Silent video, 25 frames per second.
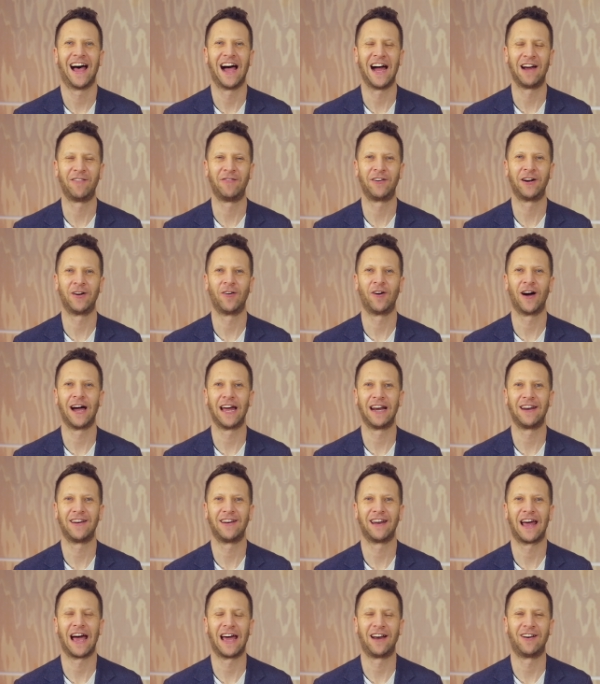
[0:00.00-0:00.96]

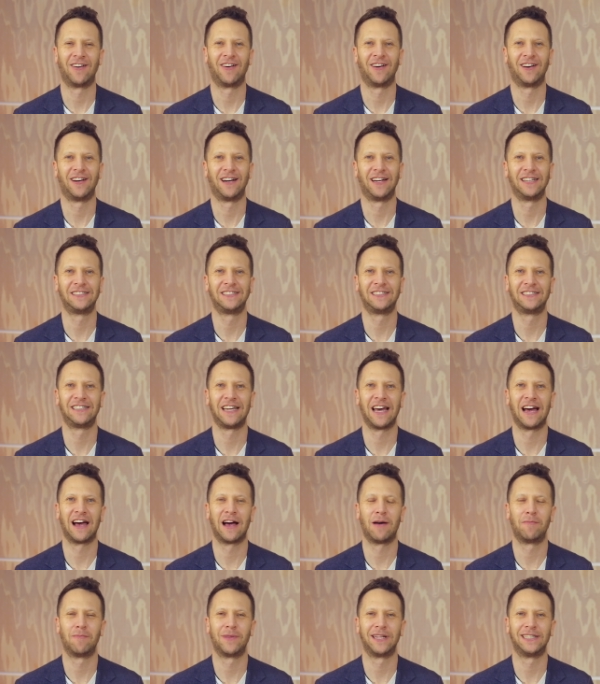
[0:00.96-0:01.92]
everyone, Alon
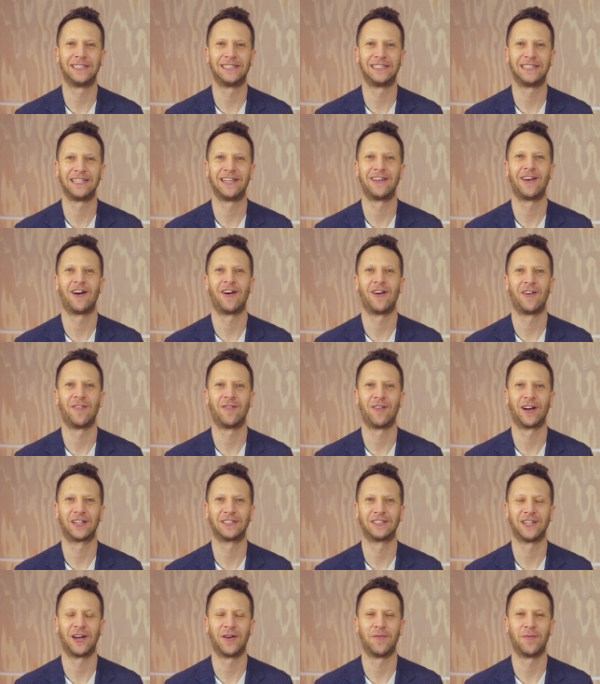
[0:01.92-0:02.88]
Nitzia. I'm the CEO of
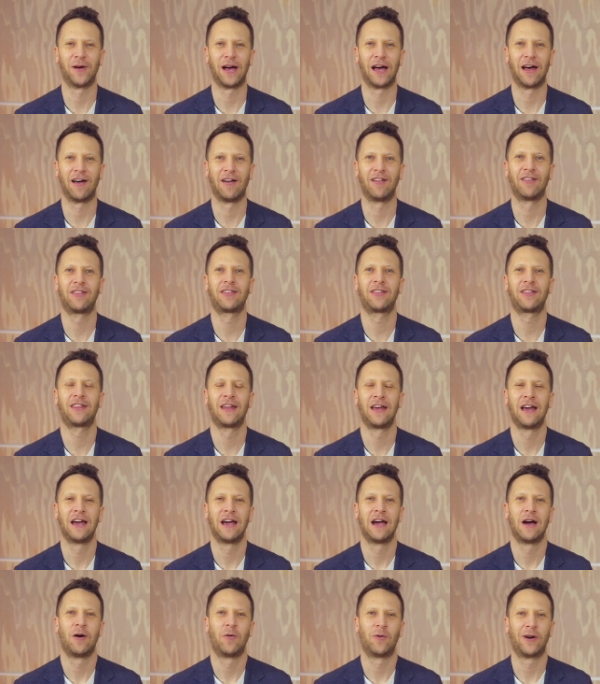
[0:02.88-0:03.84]
October Health.
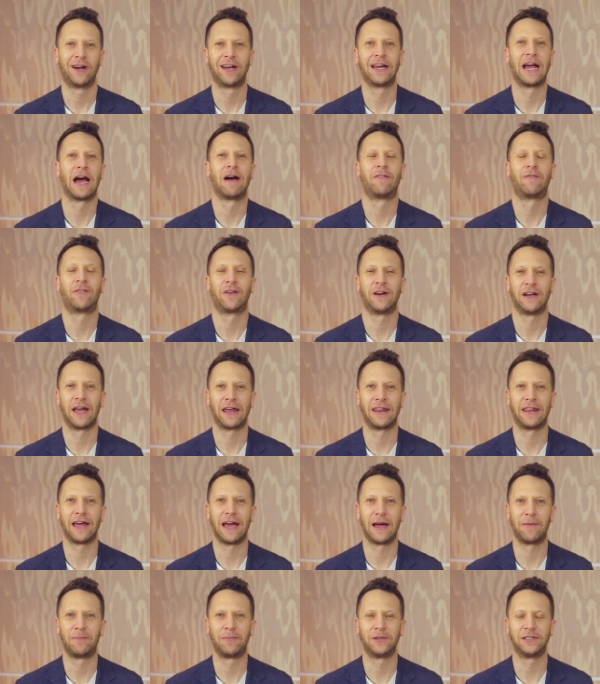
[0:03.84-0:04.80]
We're here for
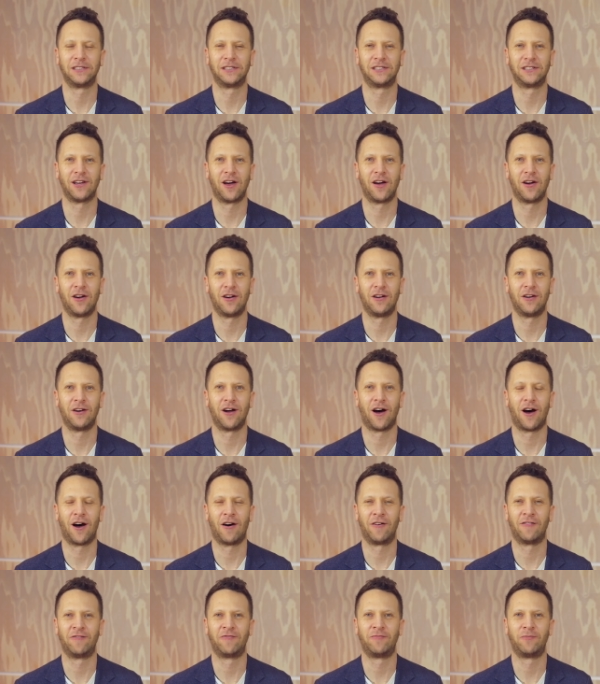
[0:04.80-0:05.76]
another episode
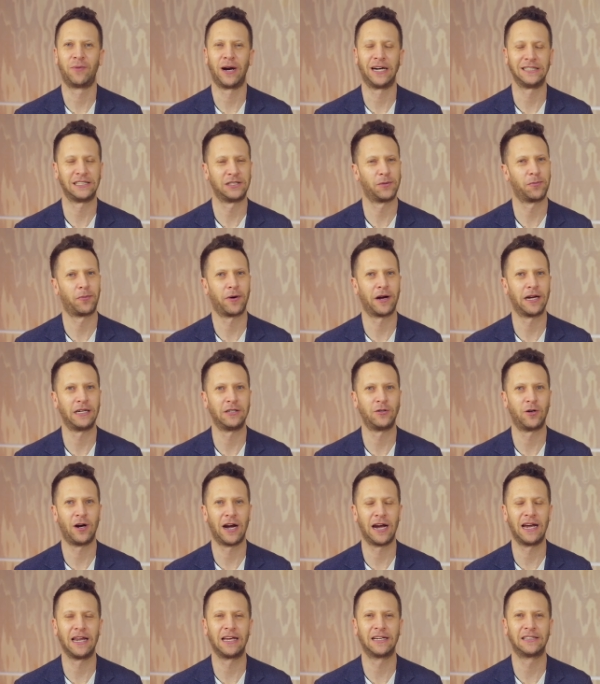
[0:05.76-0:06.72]
of Pressure Point.
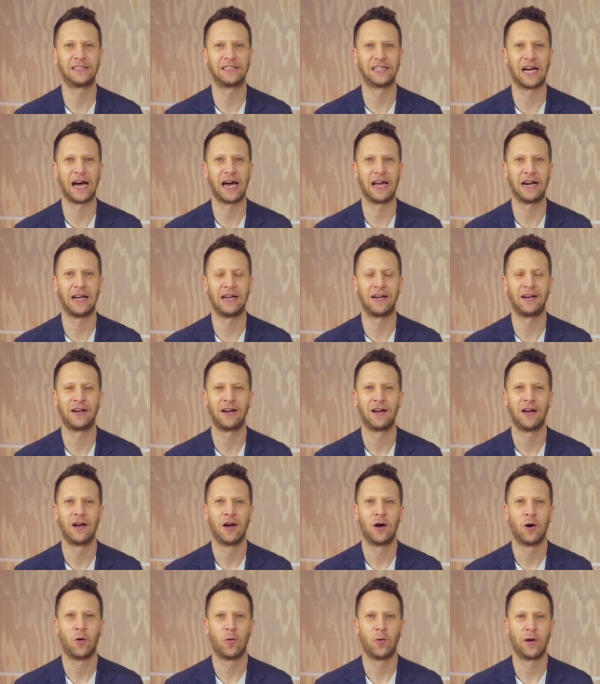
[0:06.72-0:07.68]
Really excited.
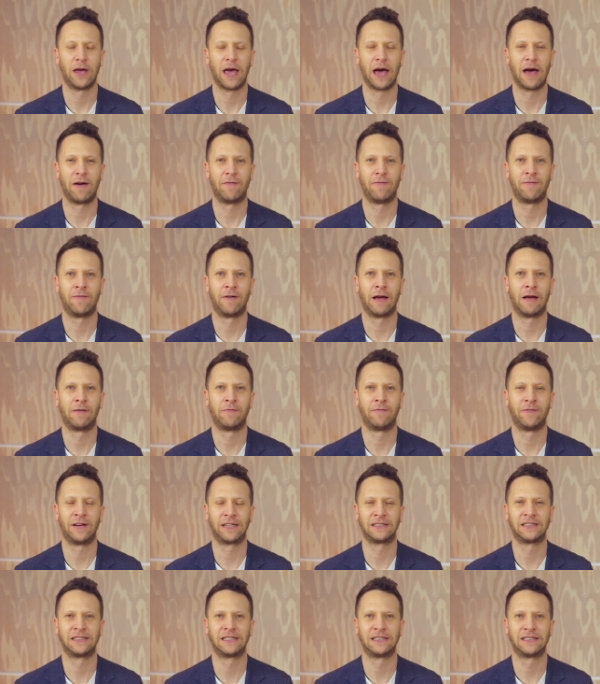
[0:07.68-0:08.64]
We have
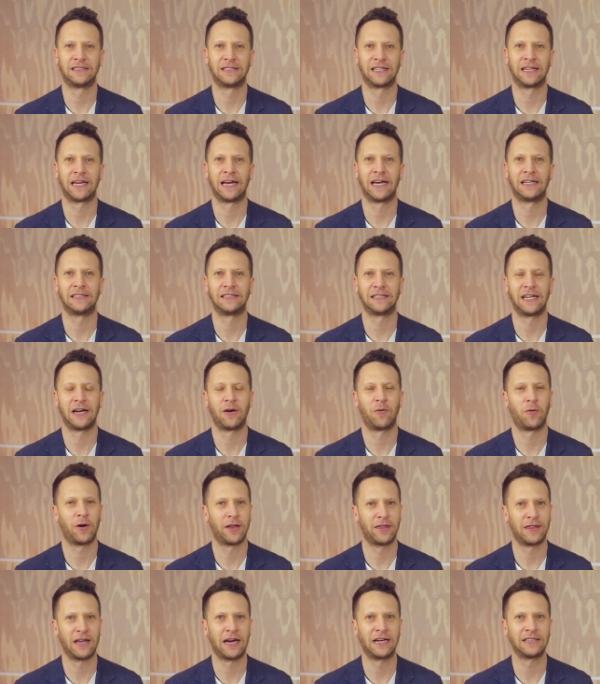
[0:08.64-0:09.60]
Victor Sekese
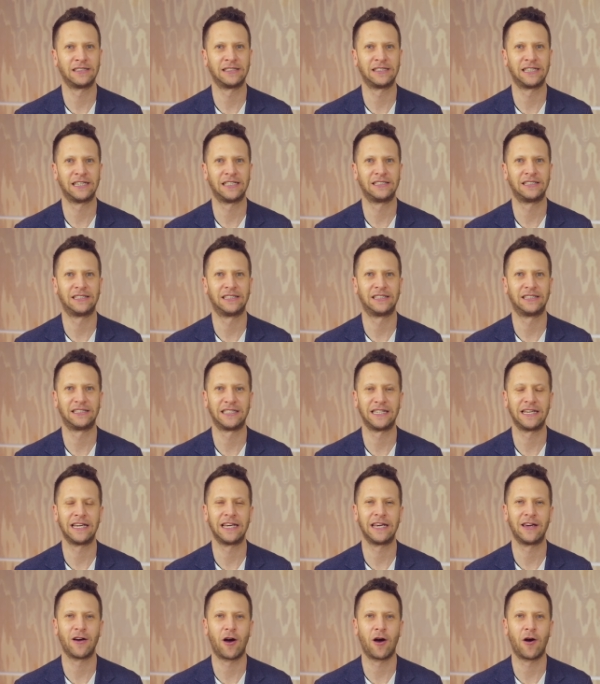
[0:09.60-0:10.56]
with us. He's the
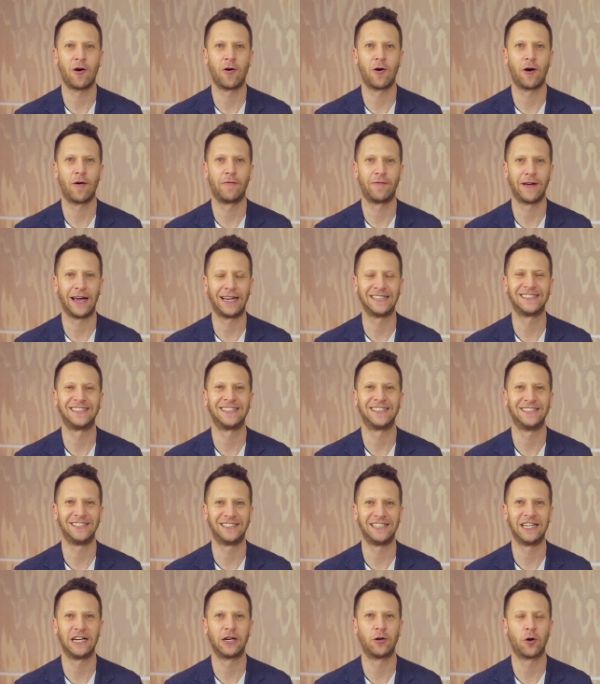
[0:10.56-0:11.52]
CEO of
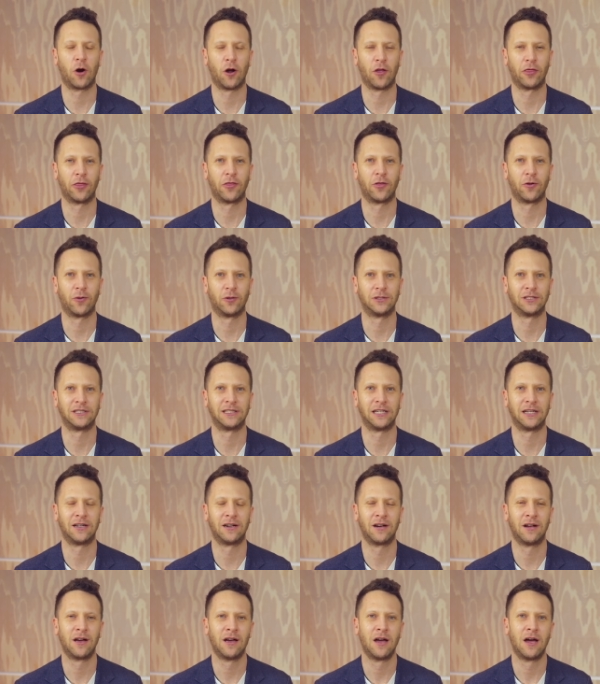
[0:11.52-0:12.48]
SNG Grant Thornton,